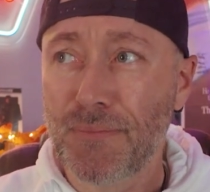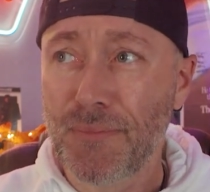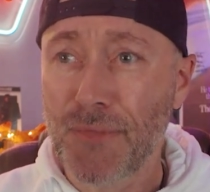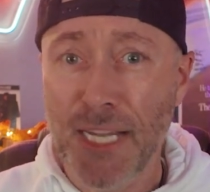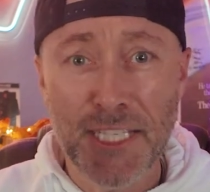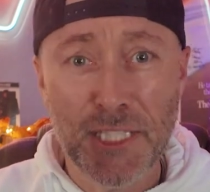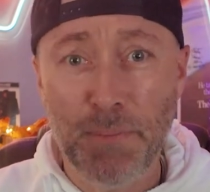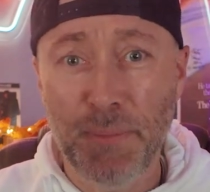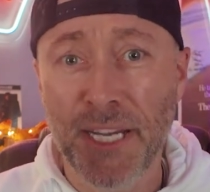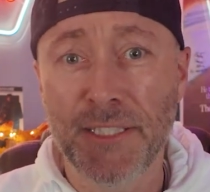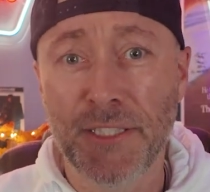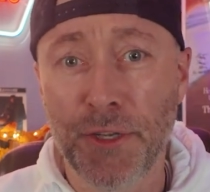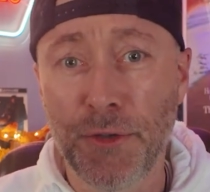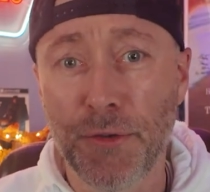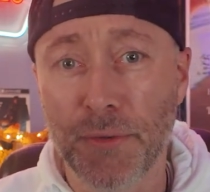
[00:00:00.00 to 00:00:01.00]
big
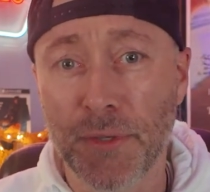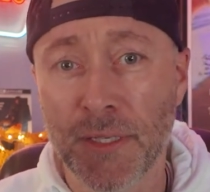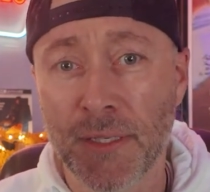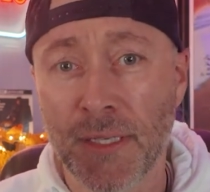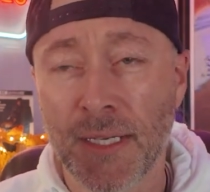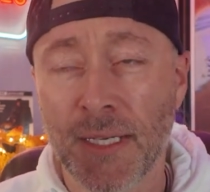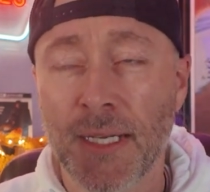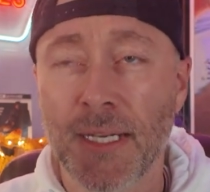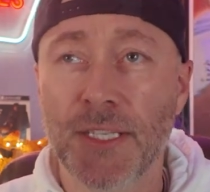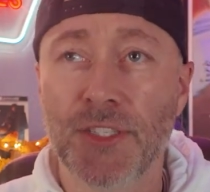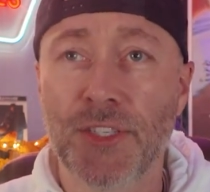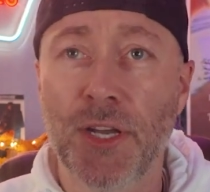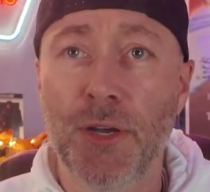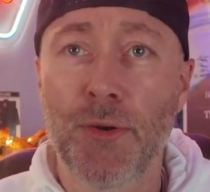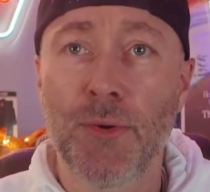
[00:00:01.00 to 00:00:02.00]
dude.
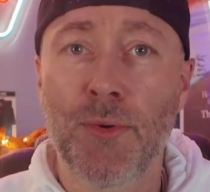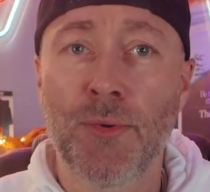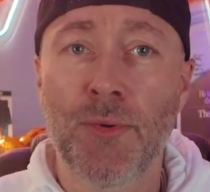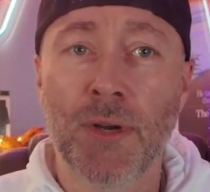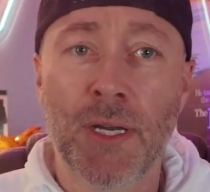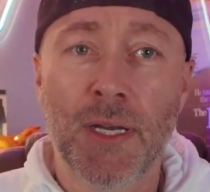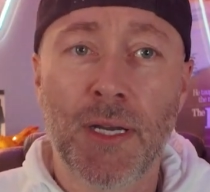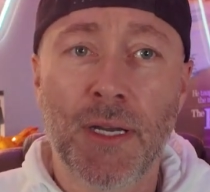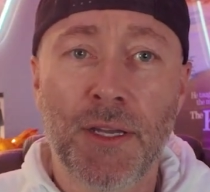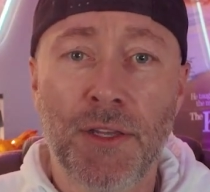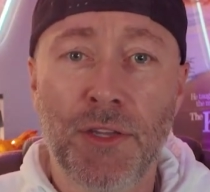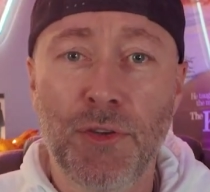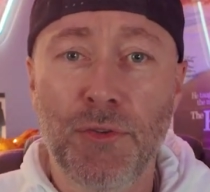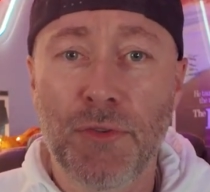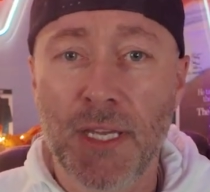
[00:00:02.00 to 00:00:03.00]
So
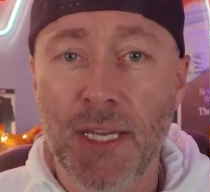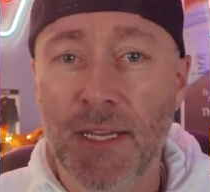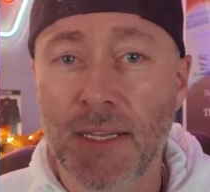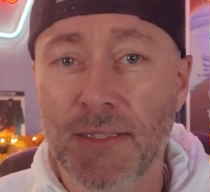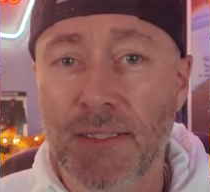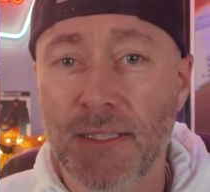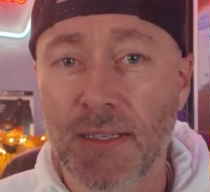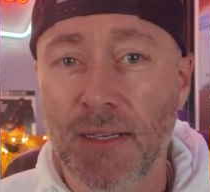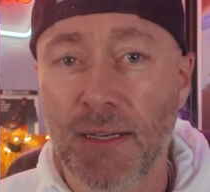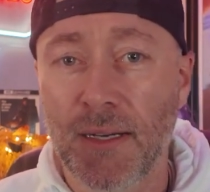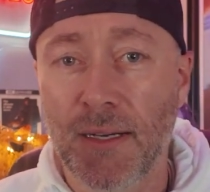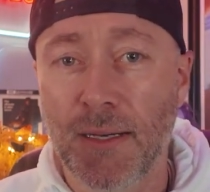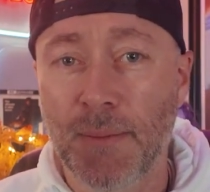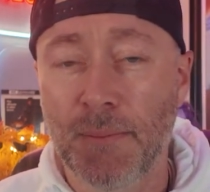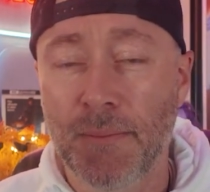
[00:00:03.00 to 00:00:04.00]
you get
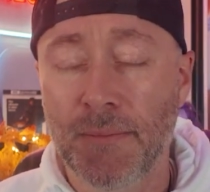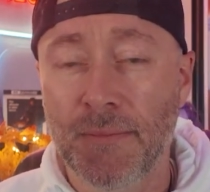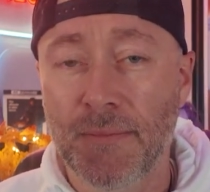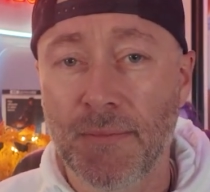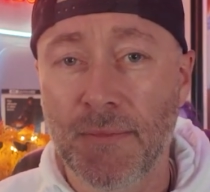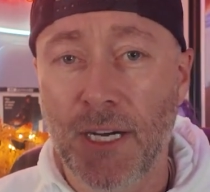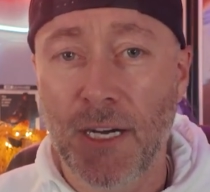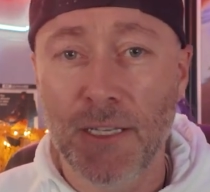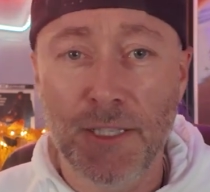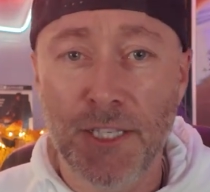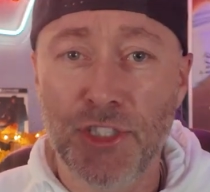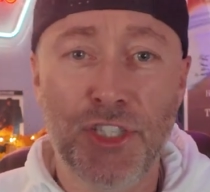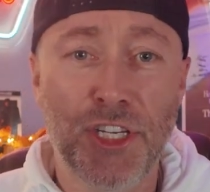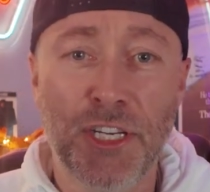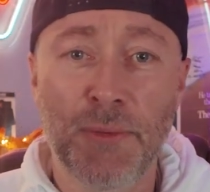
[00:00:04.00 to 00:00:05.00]
a
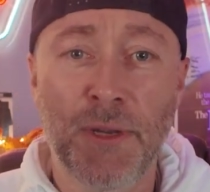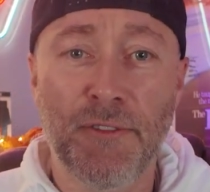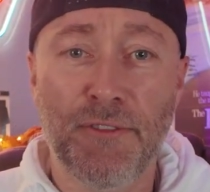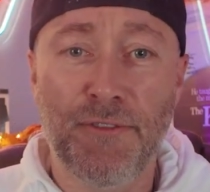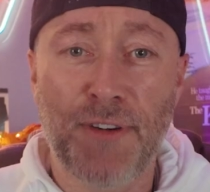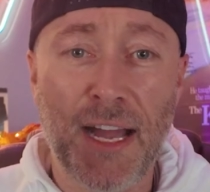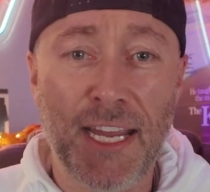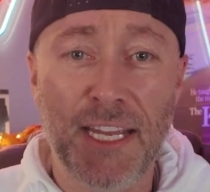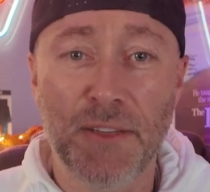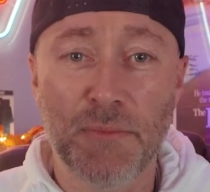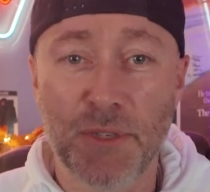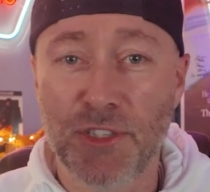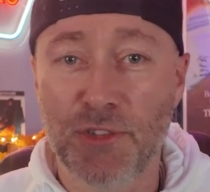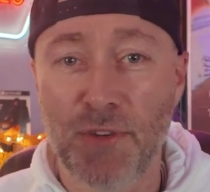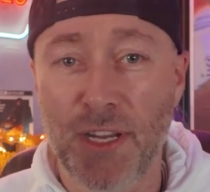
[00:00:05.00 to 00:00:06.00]
legitimate fight
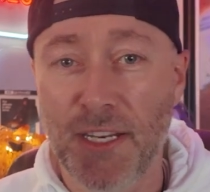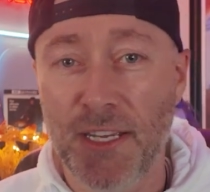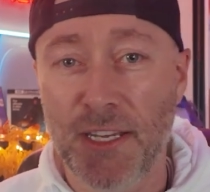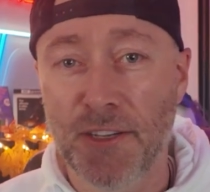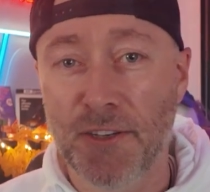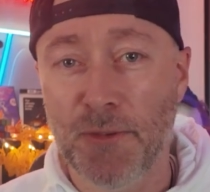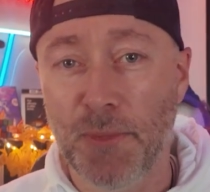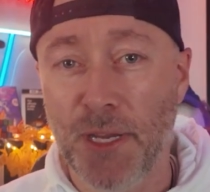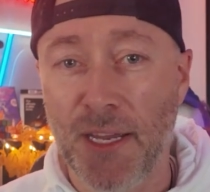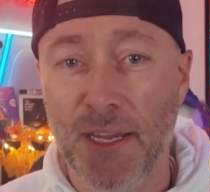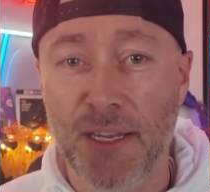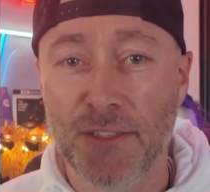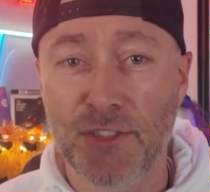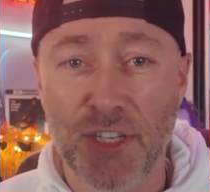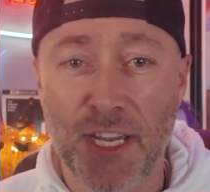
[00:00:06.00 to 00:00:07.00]
between him
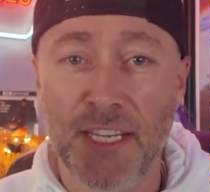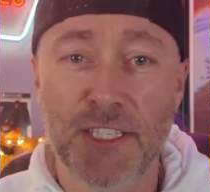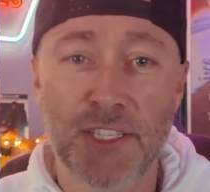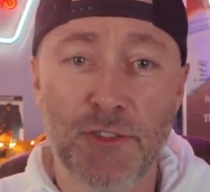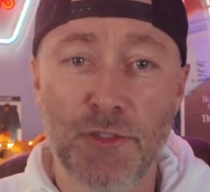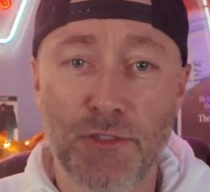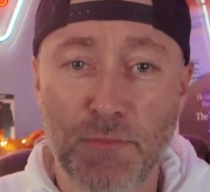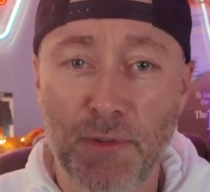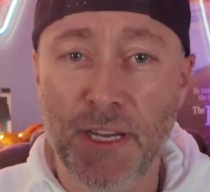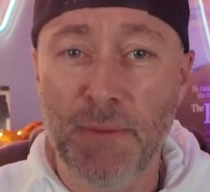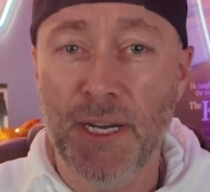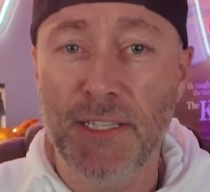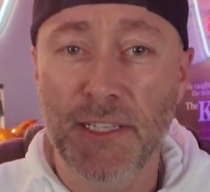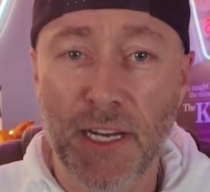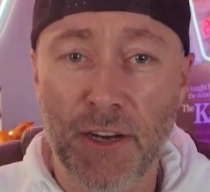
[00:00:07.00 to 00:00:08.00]
and Jason, who's played
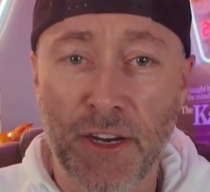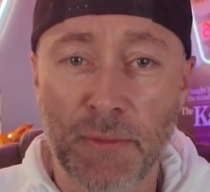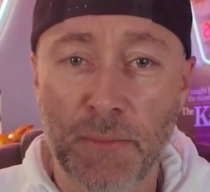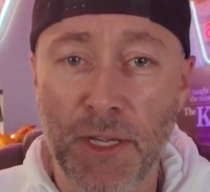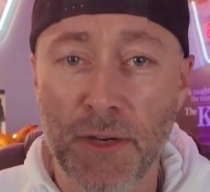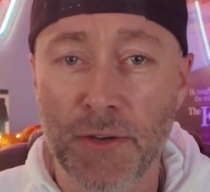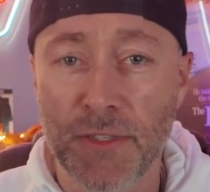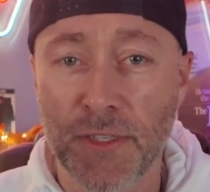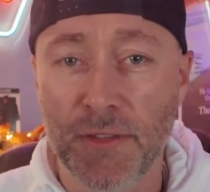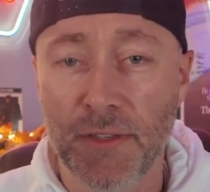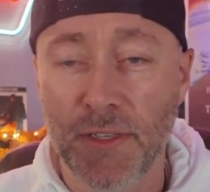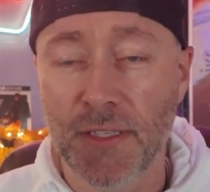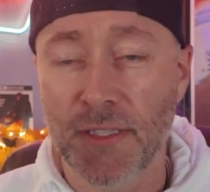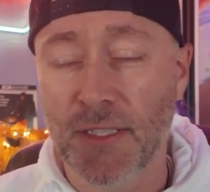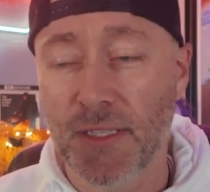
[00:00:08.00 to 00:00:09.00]
by Derek Mears in
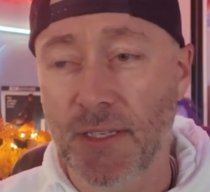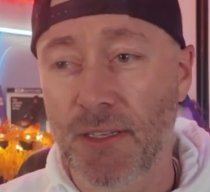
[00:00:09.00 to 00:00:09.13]
this.